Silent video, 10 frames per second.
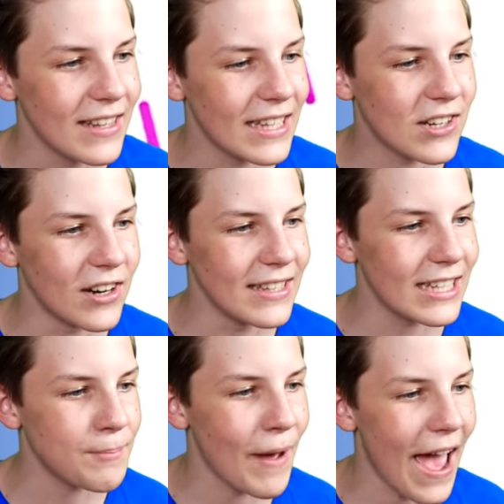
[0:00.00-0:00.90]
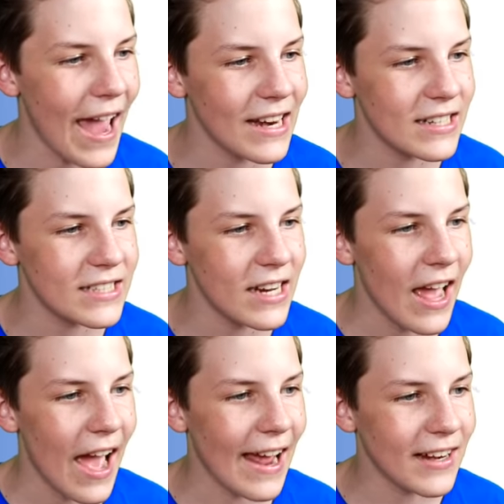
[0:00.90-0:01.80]
Let's go. Let's paint.
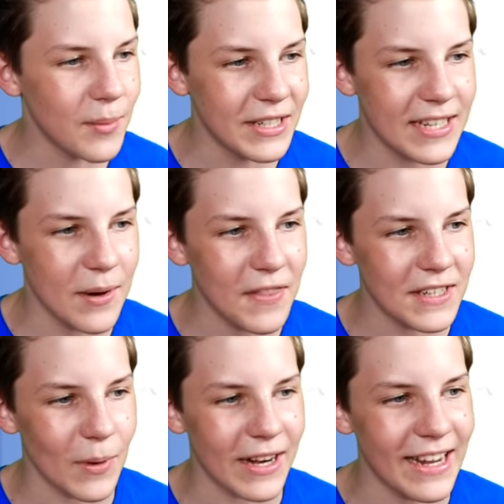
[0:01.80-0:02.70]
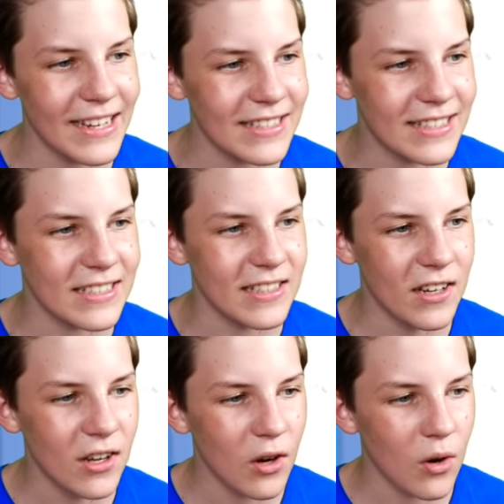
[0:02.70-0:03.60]
And can we see what this one is?
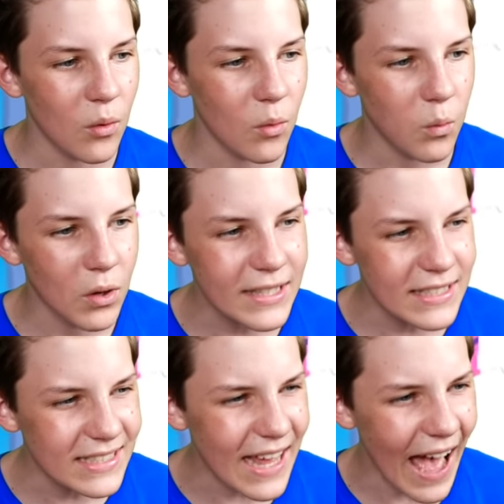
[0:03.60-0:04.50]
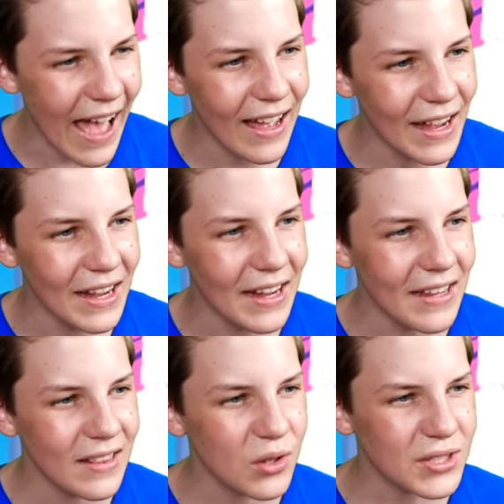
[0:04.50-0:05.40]
What is that?
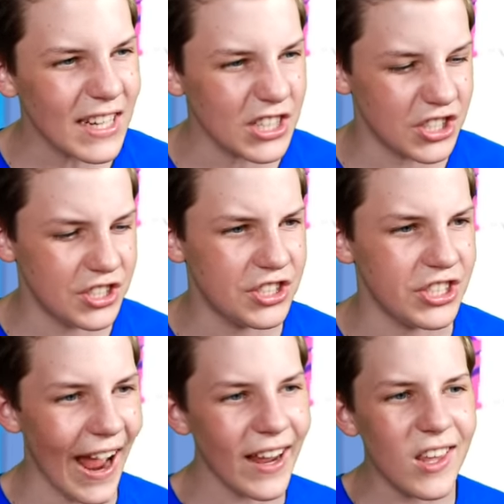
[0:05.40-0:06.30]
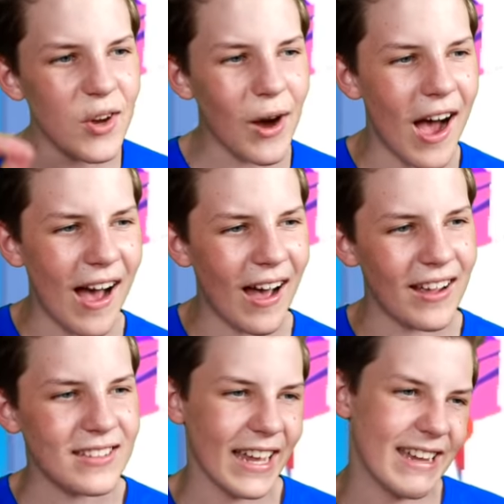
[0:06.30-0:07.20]
Looks like a
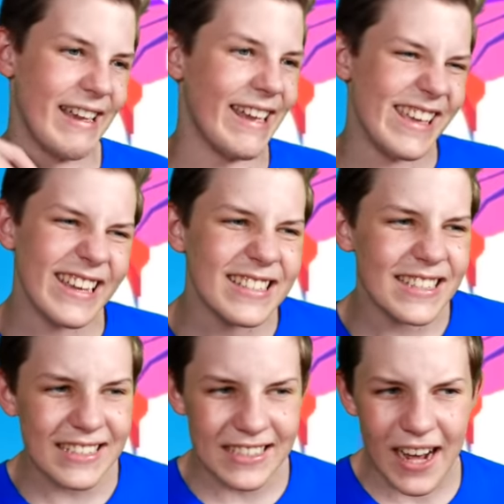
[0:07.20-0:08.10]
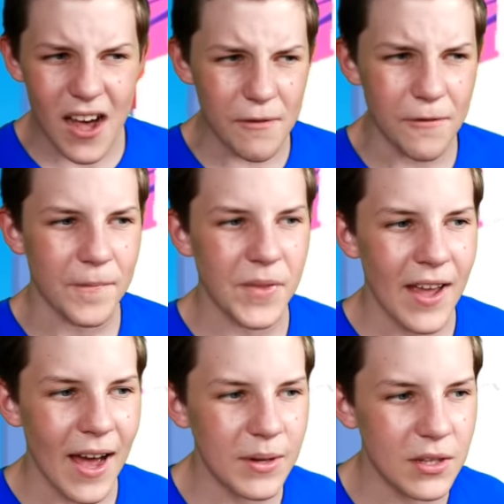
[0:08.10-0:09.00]
jaguar. Like ears and stuff.
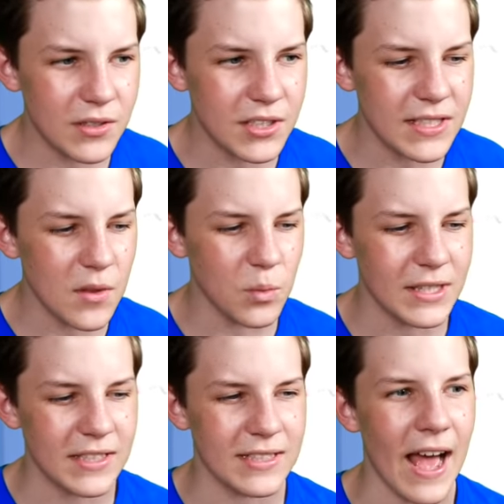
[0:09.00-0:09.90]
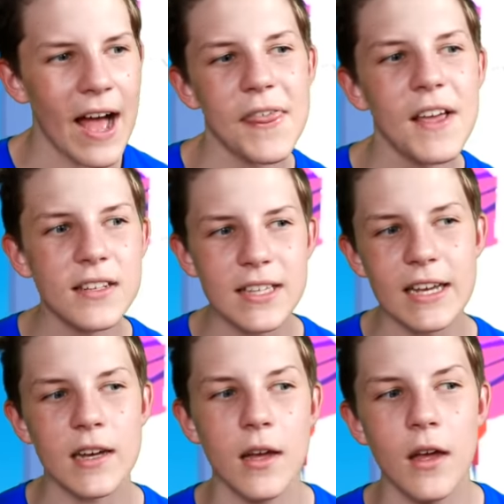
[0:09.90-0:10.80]
And we can also see the whiskers there. I think it's like